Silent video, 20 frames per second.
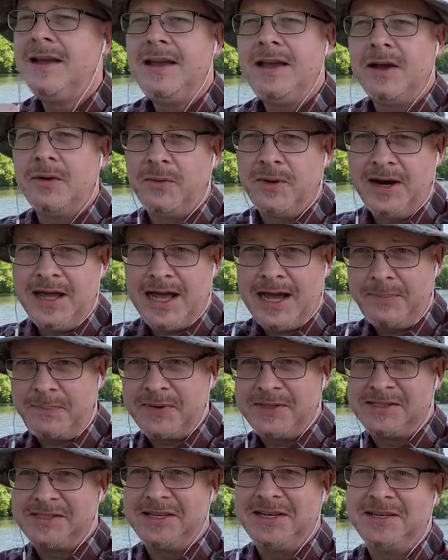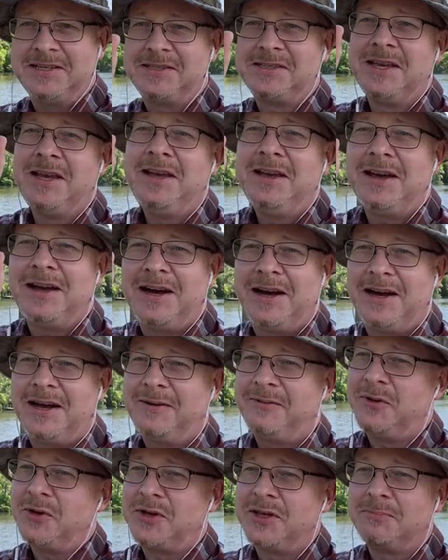And what happens is,
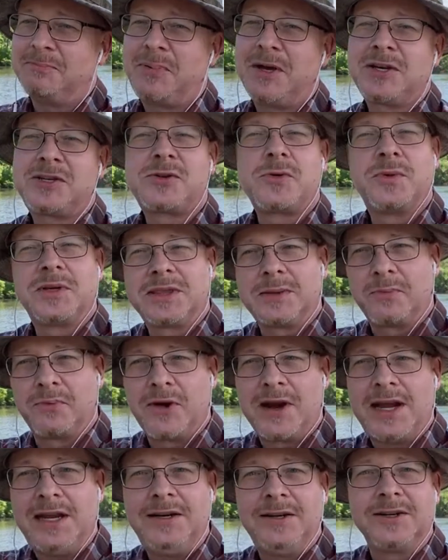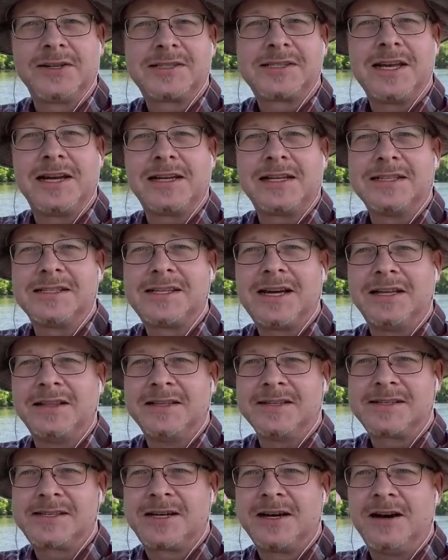if you can picture what the brain looks like
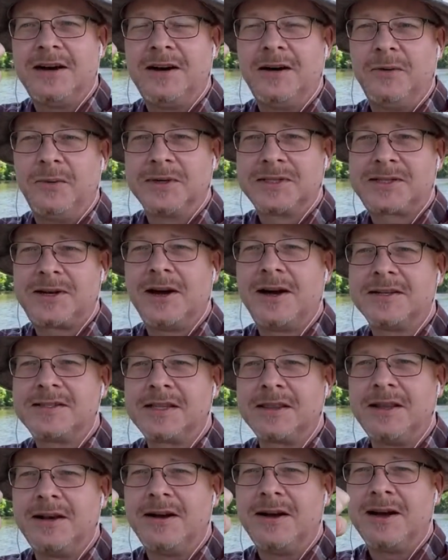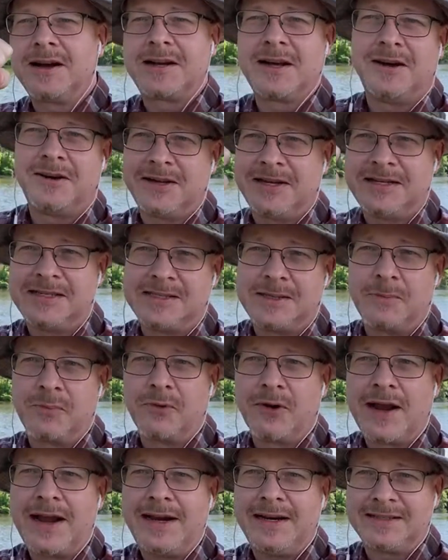inside the skull, what's causing the knockout is the
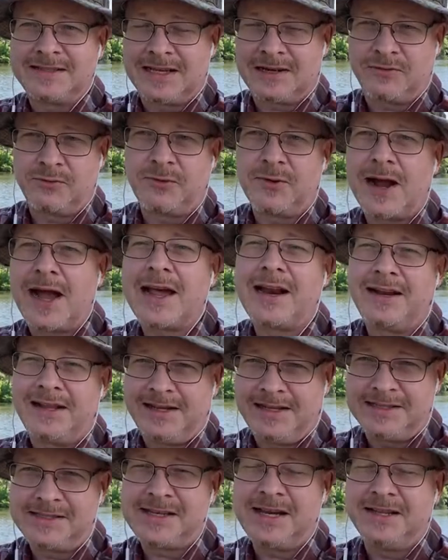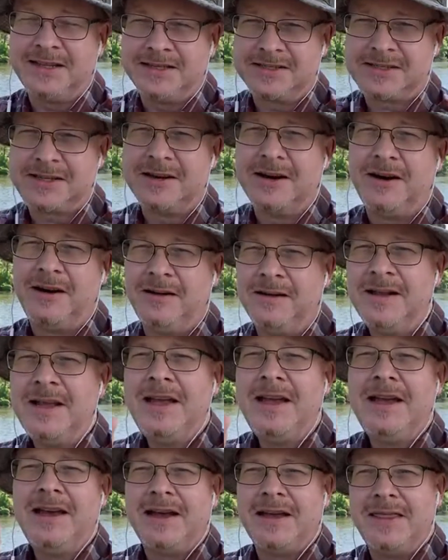brain is like rattling inside the skull,
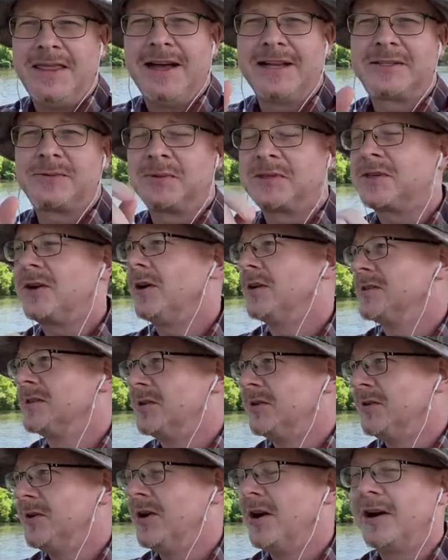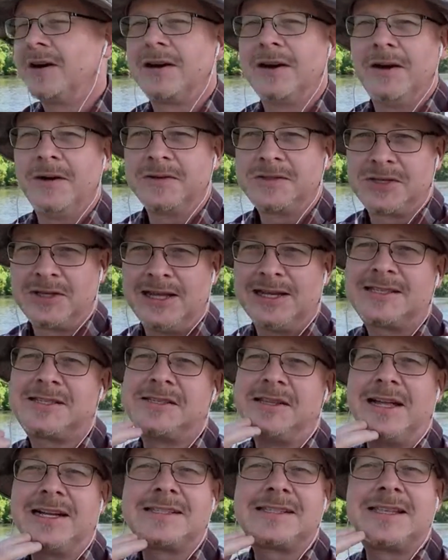and that's what's causing your knockout. So
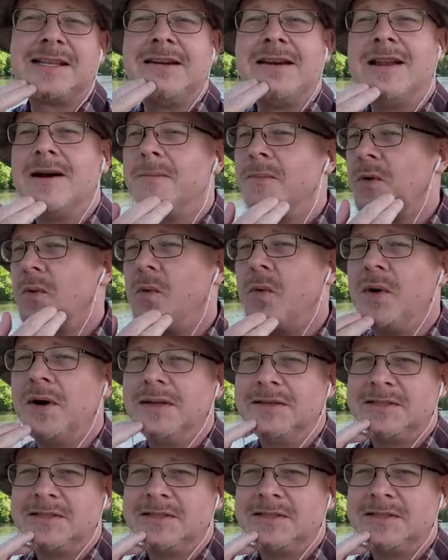that's the number one